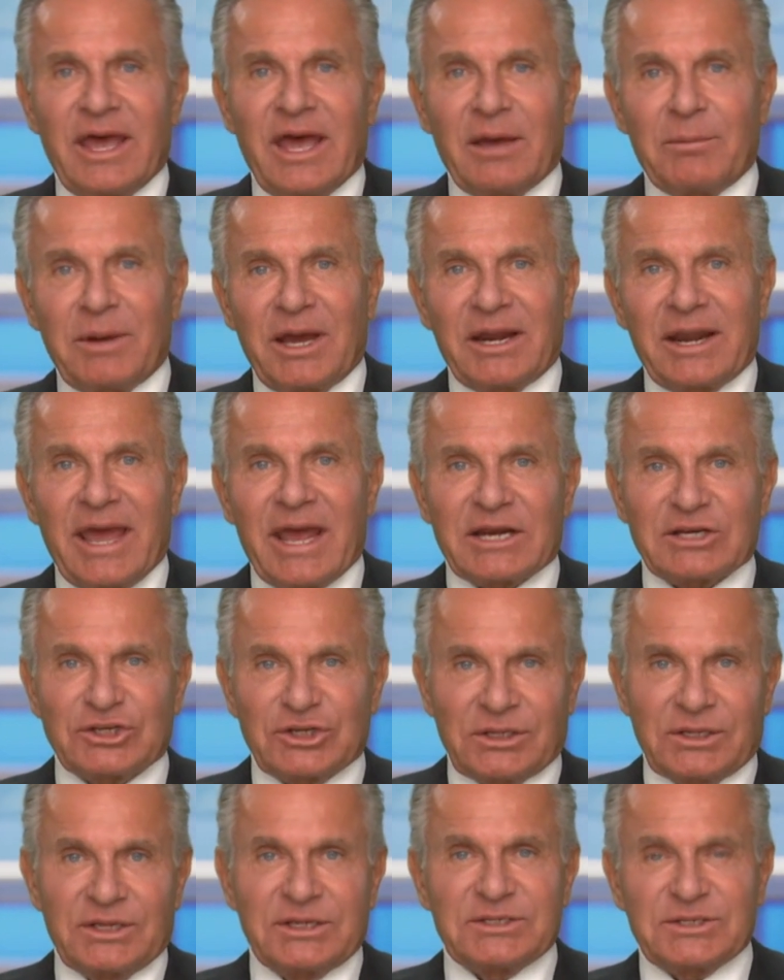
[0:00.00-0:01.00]
about
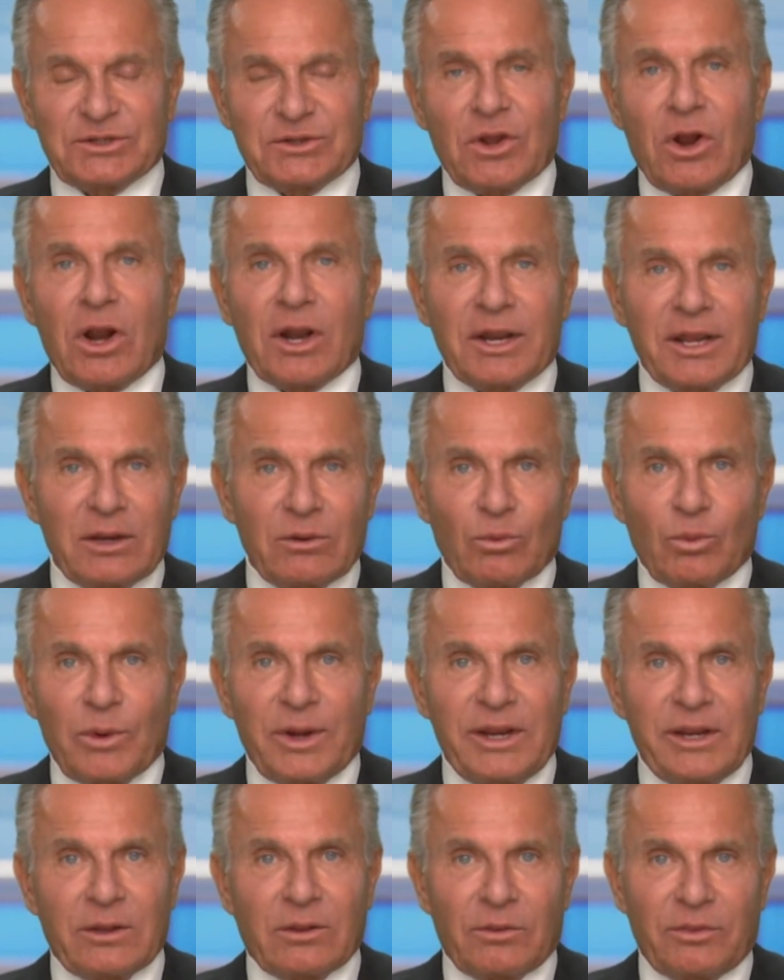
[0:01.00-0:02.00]
actually starting
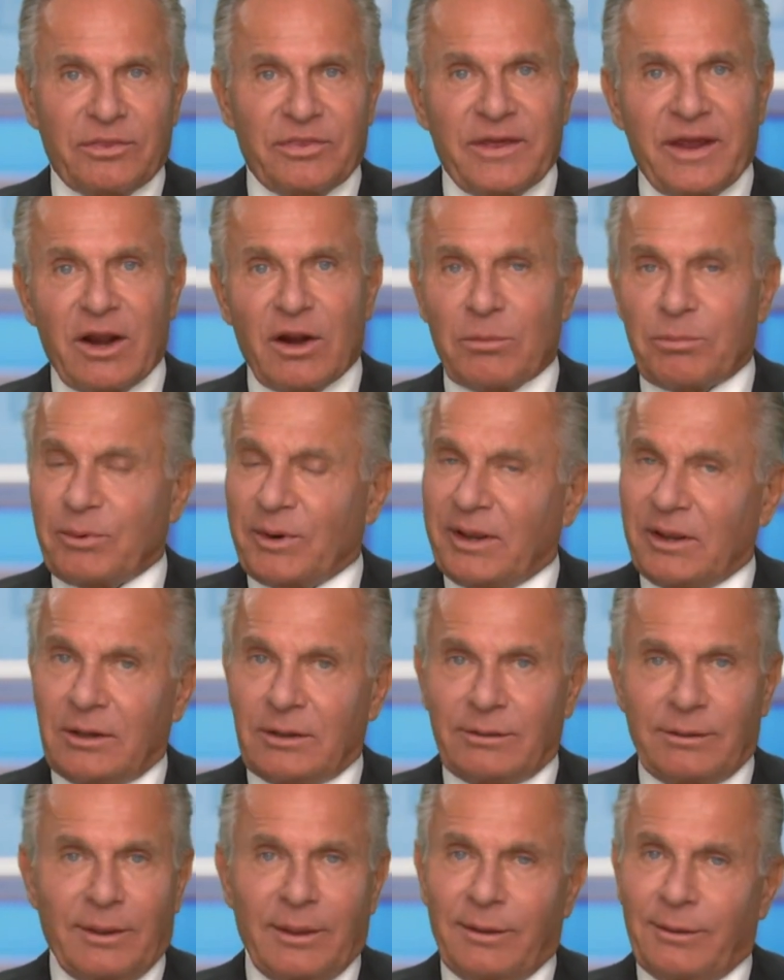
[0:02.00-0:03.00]
real therapy